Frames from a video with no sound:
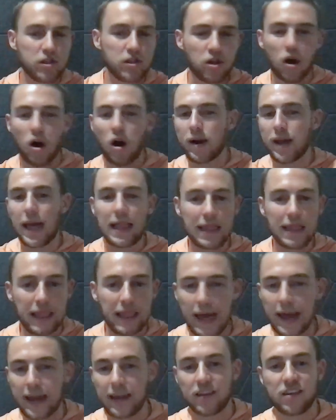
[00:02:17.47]
talk at
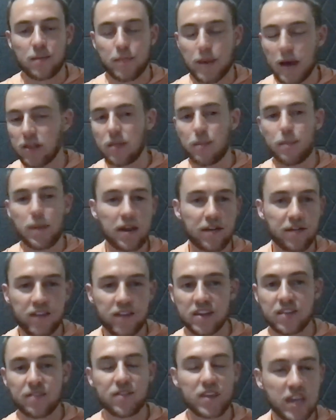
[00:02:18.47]
lengths about the
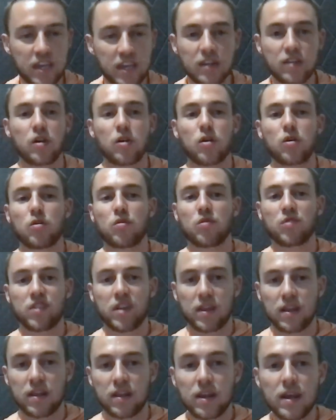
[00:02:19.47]
benefits of ketones
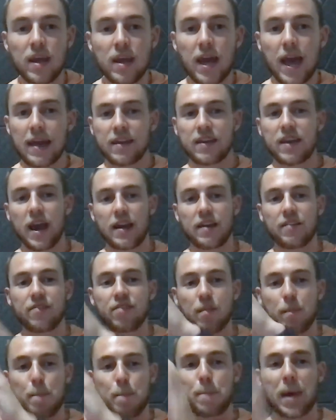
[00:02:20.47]
and and kind of
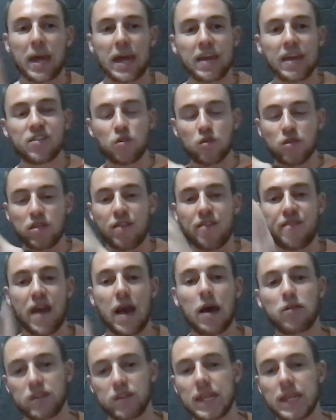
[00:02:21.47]
the base or the
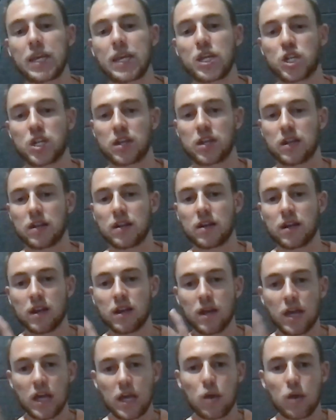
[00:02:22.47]
foundation
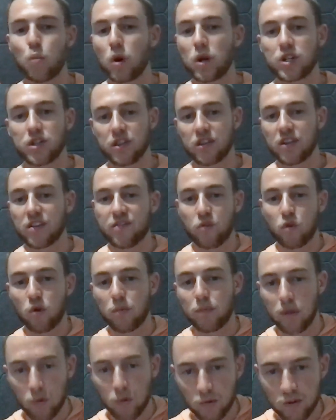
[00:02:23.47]
in which this
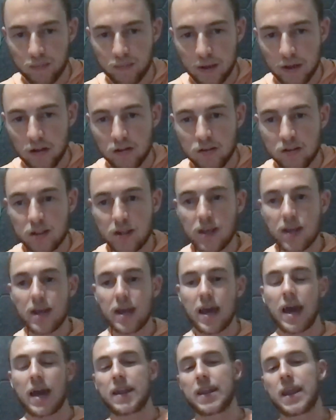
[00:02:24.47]
formula was built.
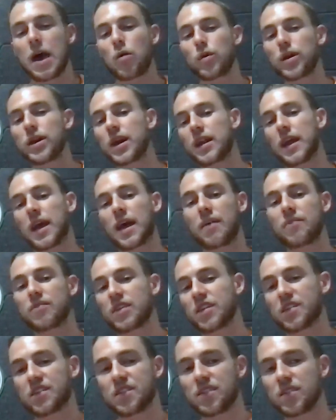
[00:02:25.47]
And now we kind of have
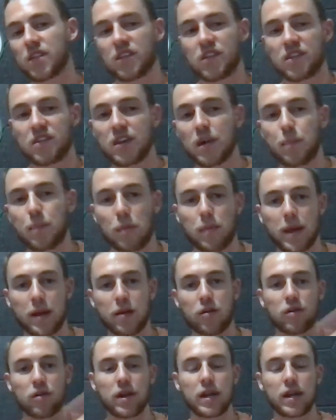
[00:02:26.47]
these
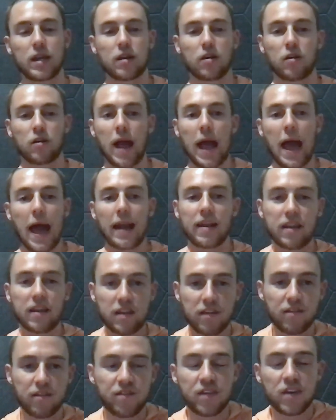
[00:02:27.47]
supplementary or
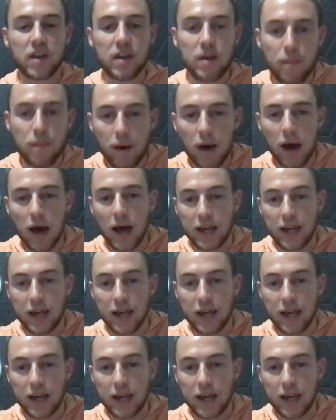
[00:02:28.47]
additive uh,